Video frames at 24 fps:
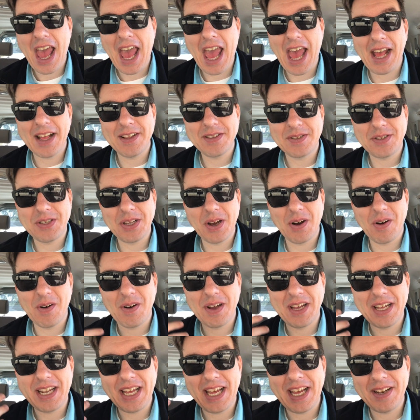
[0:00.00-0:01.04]
and
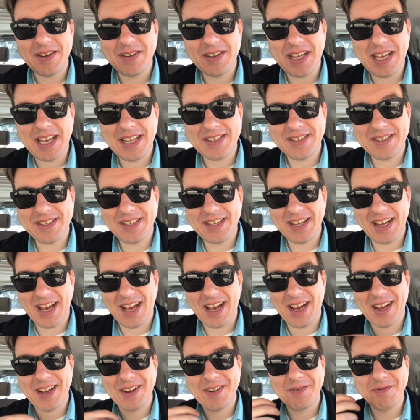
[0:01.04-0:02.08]
so it it, it
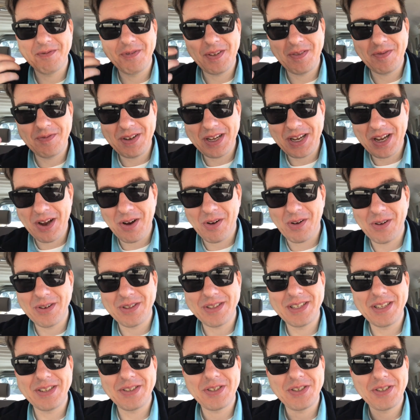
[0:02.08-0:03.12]
uh, we, we go
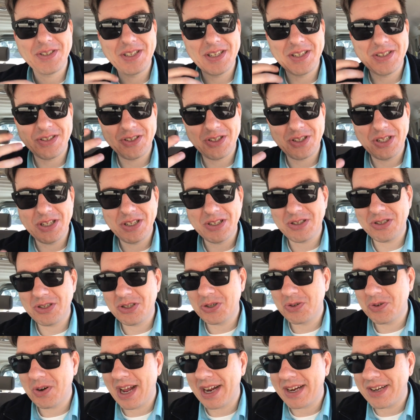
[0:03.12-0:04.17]
on this this this
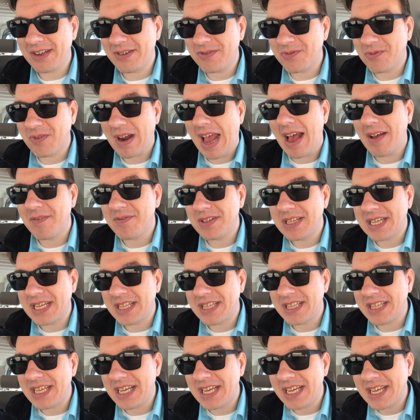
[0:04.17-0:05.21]
trek
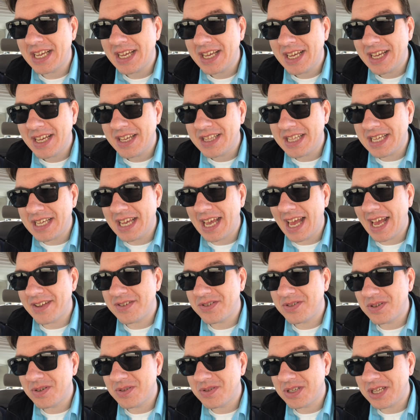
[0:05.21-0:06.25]
unraveling the the
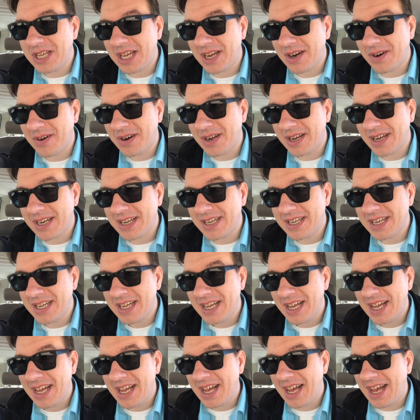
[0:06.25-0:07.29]
esoteric
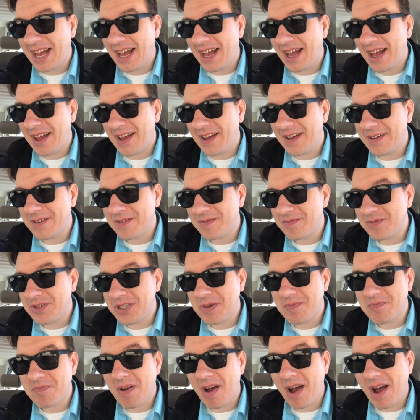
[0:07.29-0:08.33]
um,
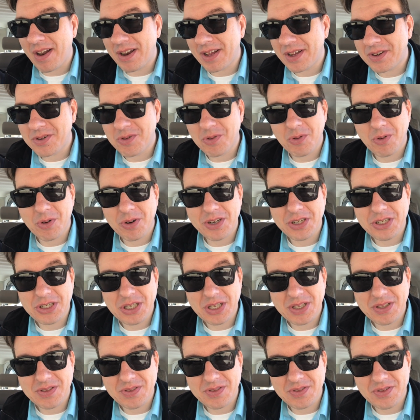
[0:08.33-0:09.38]
demonic
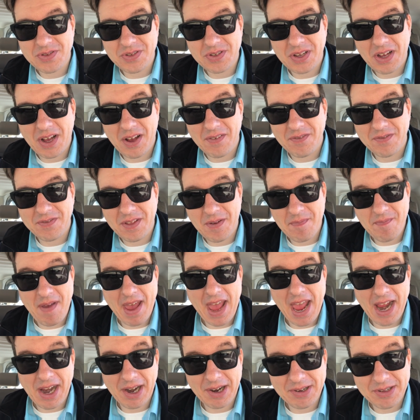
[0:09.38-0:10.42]
origins of the
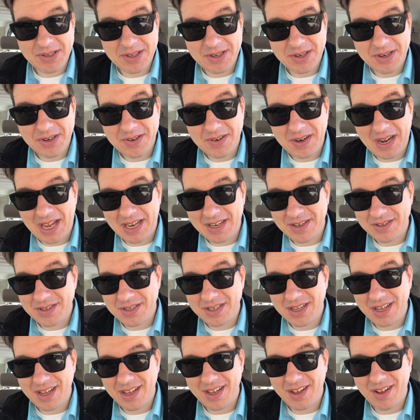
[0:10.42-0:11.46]
mangler
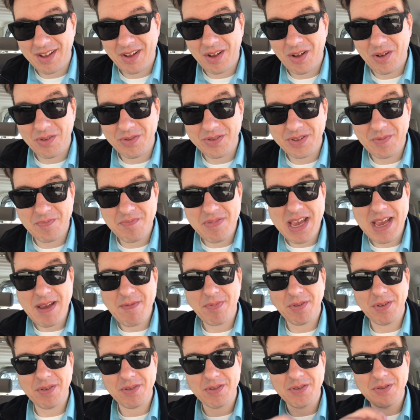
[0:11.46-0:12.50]
and uh, all the
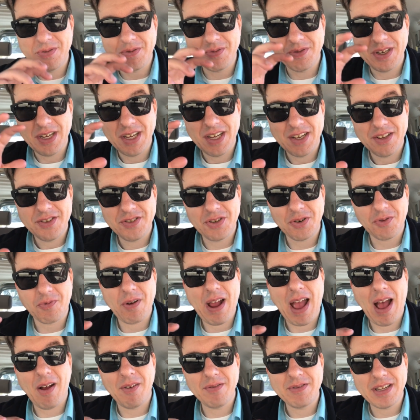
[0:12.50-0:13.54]
people who
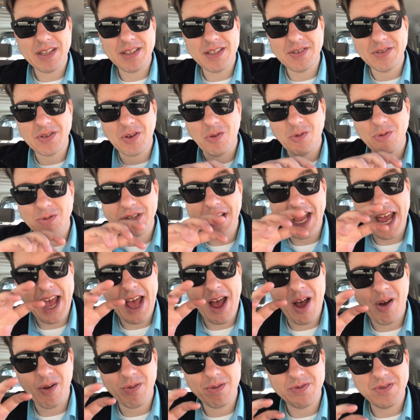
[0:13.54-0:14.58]
surrounded that this whole
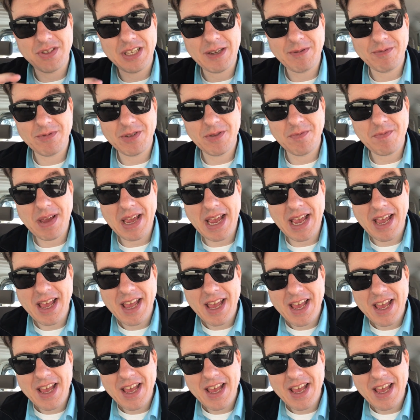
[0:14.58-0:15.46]
town seems to be